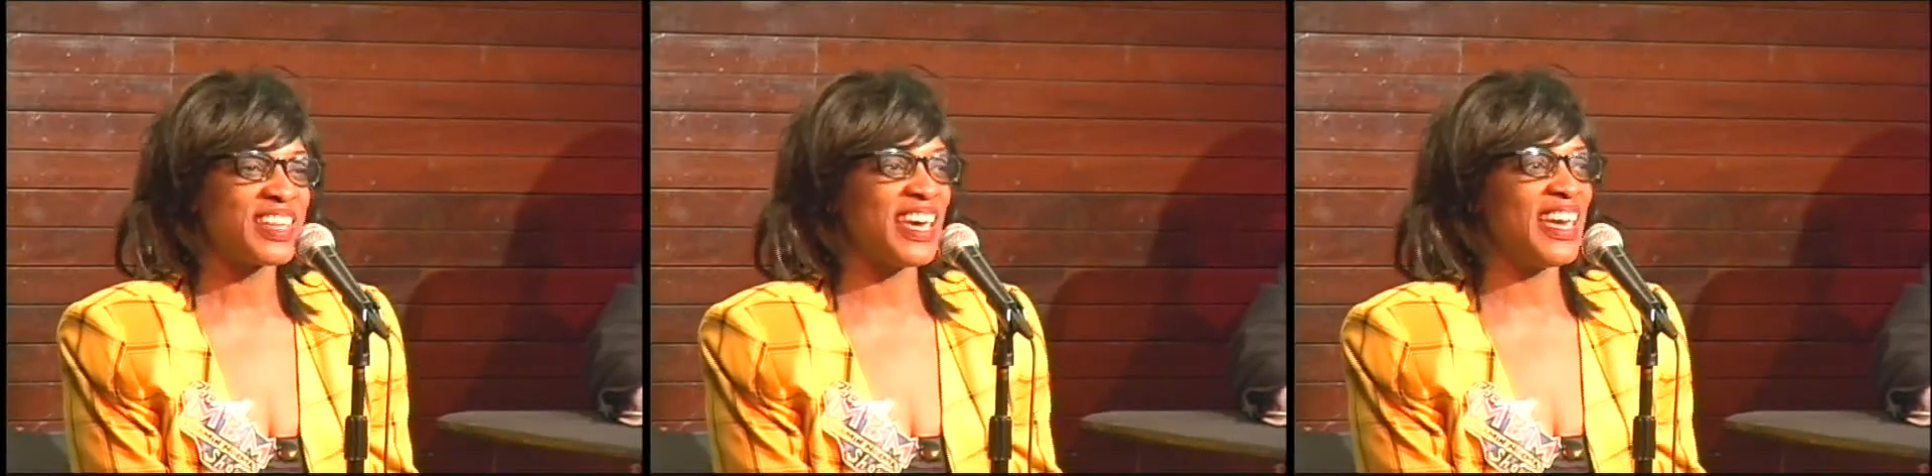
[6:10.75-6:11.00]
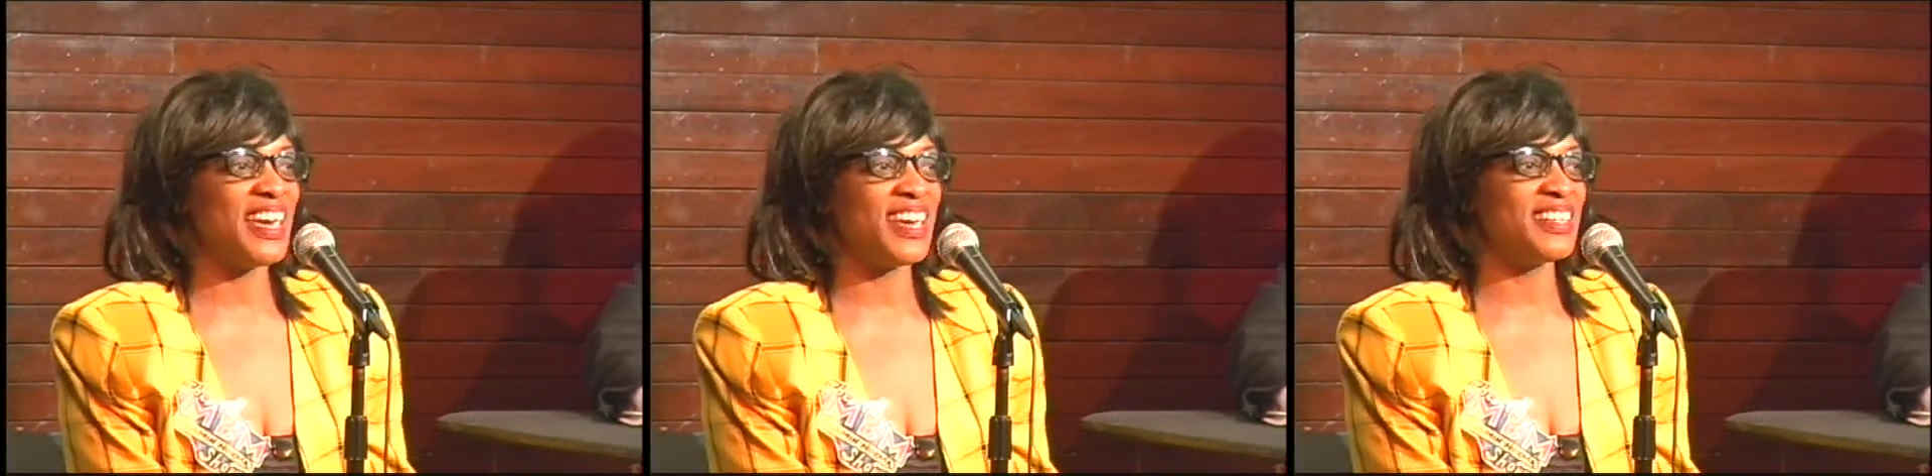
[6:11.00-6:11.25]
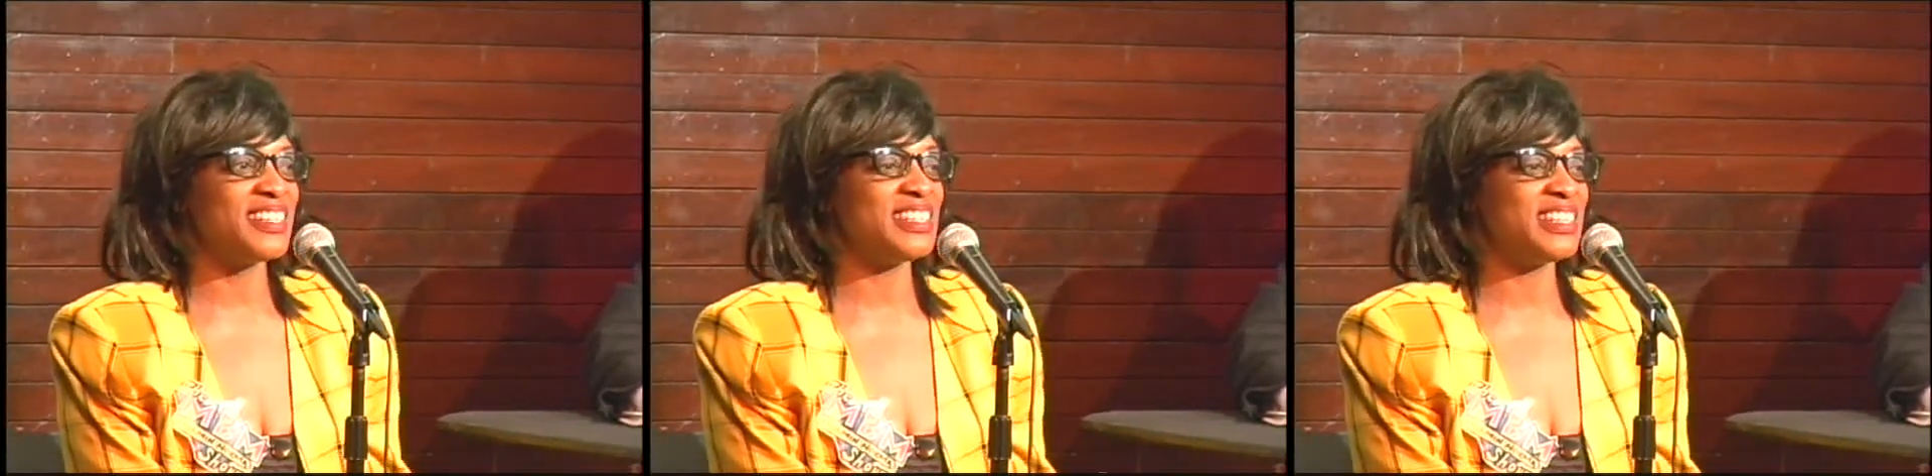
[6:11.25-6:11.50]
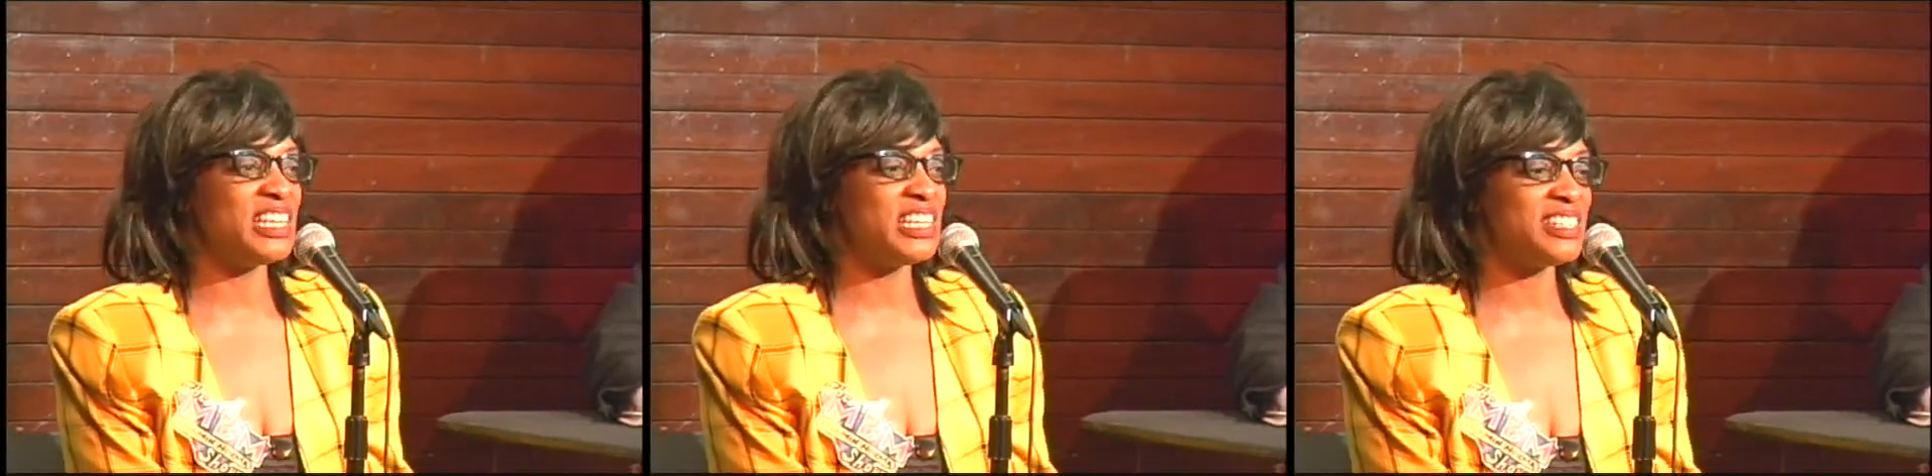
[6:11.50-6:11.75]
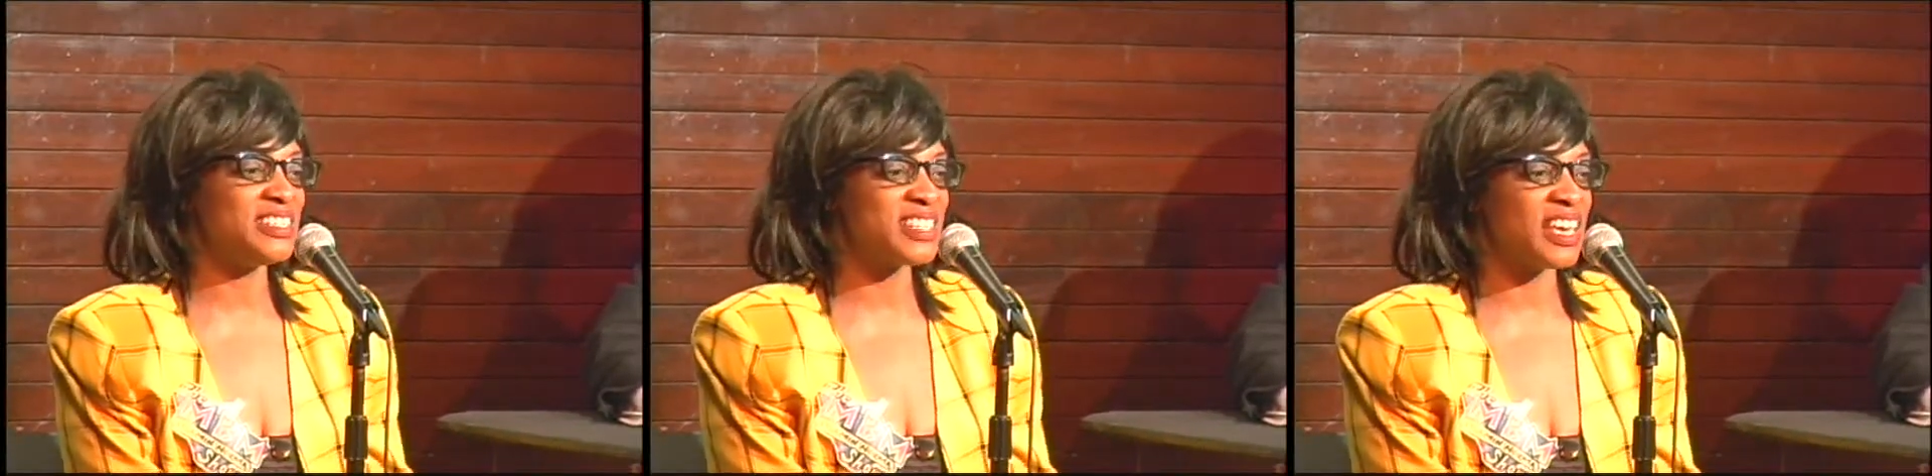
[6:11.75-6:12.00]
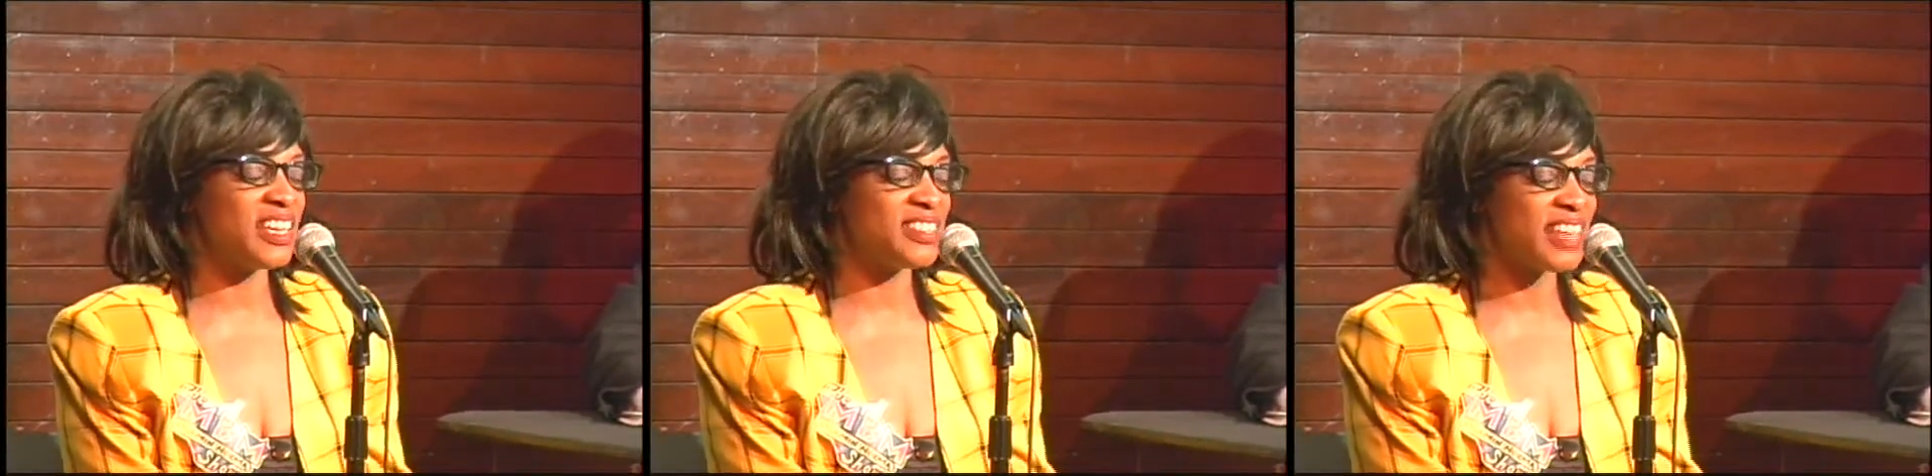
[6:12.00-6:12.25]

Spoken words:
And he said,